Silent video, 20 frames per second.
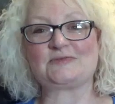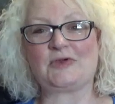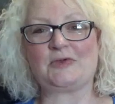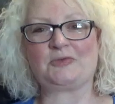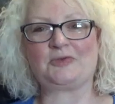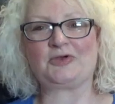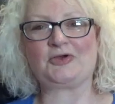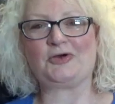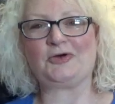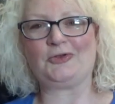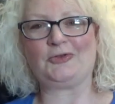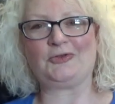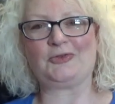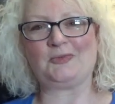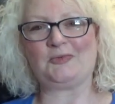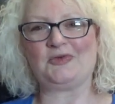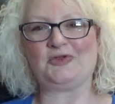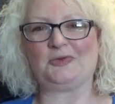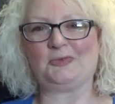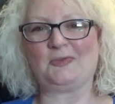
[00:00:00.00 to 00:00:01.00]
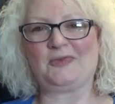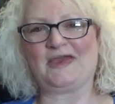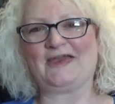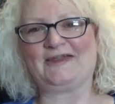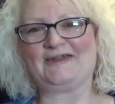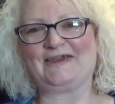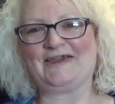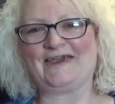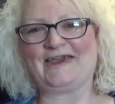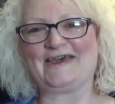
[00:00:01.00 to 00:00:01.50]
why we're called the
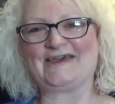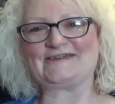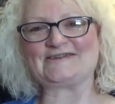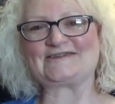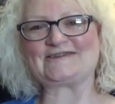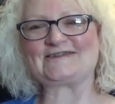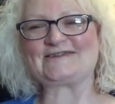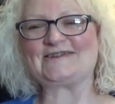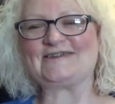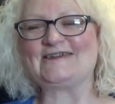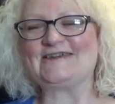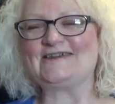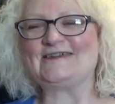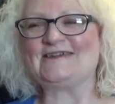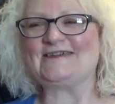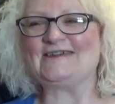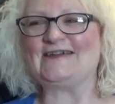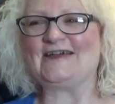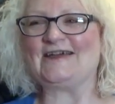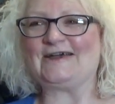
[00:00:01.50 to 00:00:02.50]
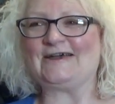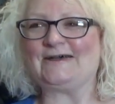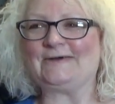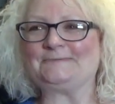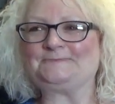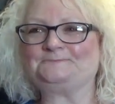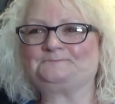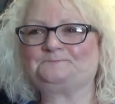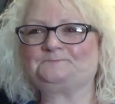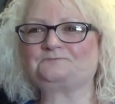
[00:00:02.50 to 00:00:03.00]
middleman, I guess.
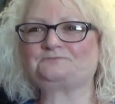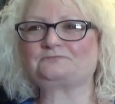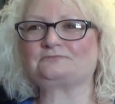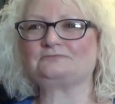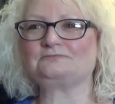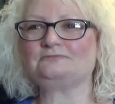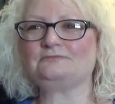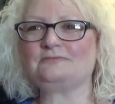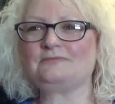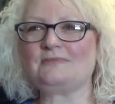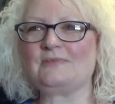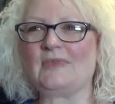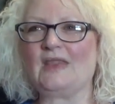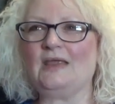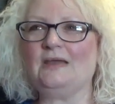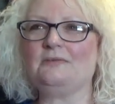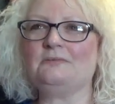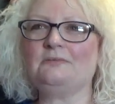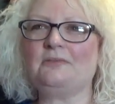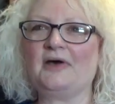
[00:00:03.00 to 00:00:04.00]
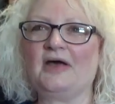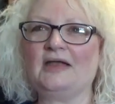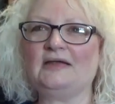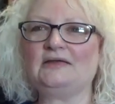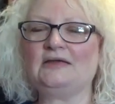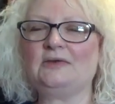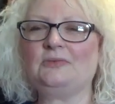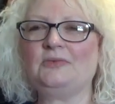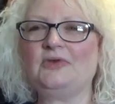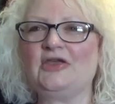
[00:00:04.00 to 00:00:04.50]
Um,
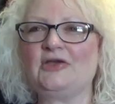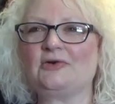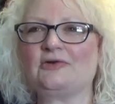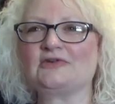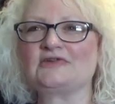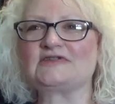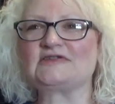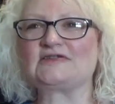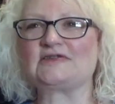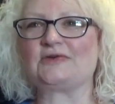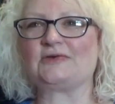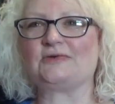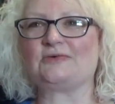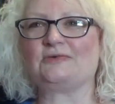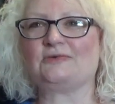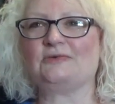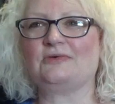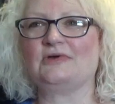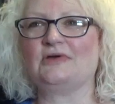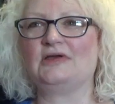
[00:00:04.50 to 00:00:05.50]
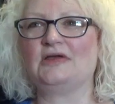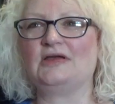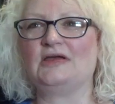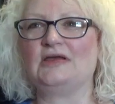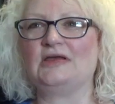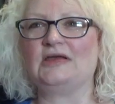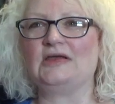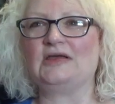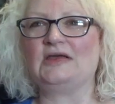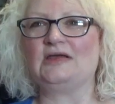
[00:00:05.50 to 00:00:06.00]
but we also
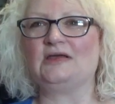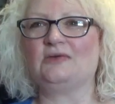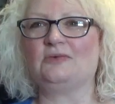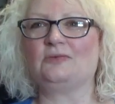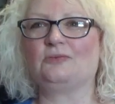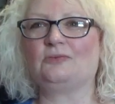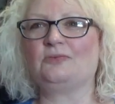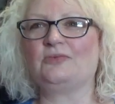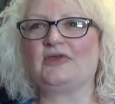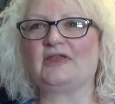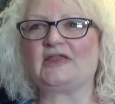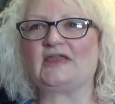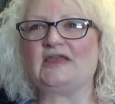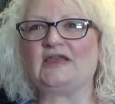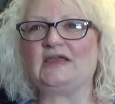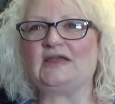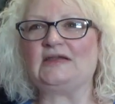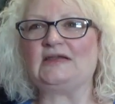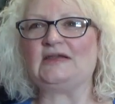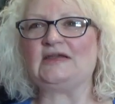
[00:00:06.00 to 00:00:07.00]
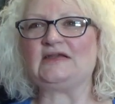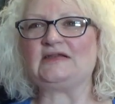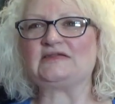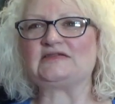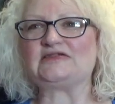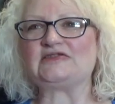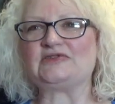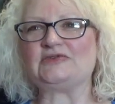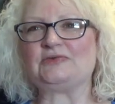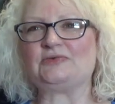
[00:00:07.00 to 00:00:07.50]
really need
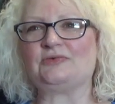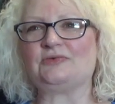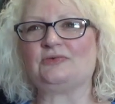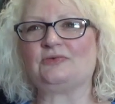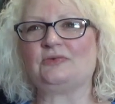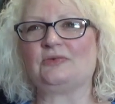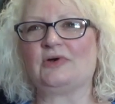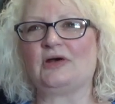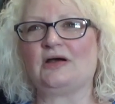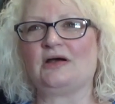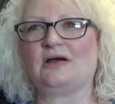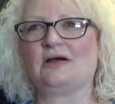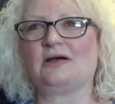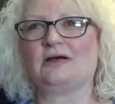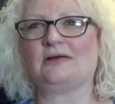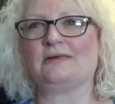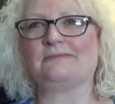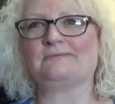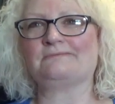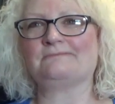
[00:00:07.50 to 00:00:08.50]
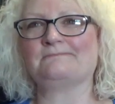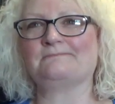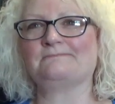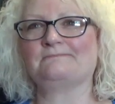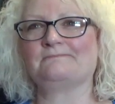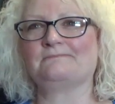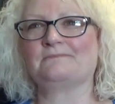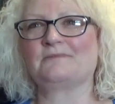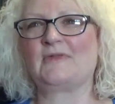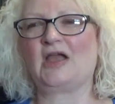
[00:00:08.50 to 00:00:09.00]
to um,
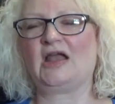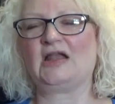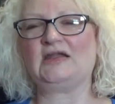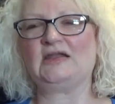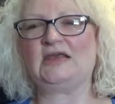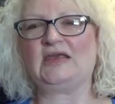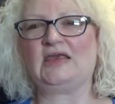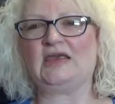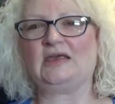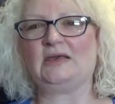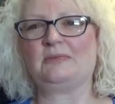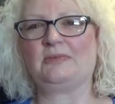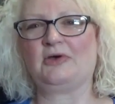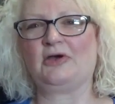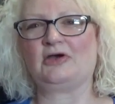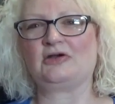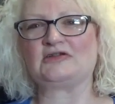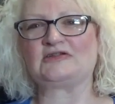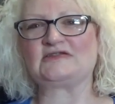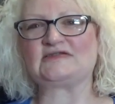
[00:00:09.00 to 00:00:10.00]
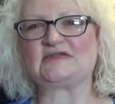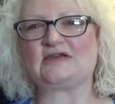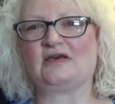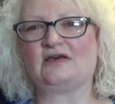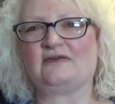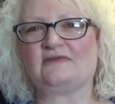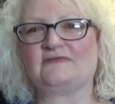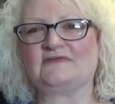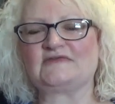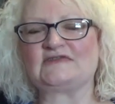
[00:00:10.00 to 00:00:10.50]
kind of keep
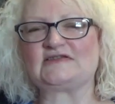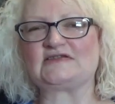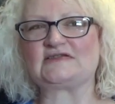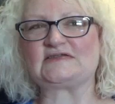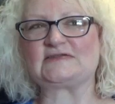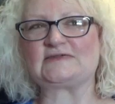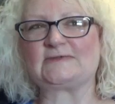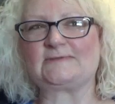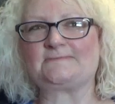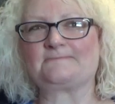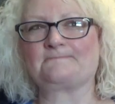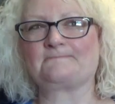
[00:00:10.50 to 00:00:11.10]
ourselves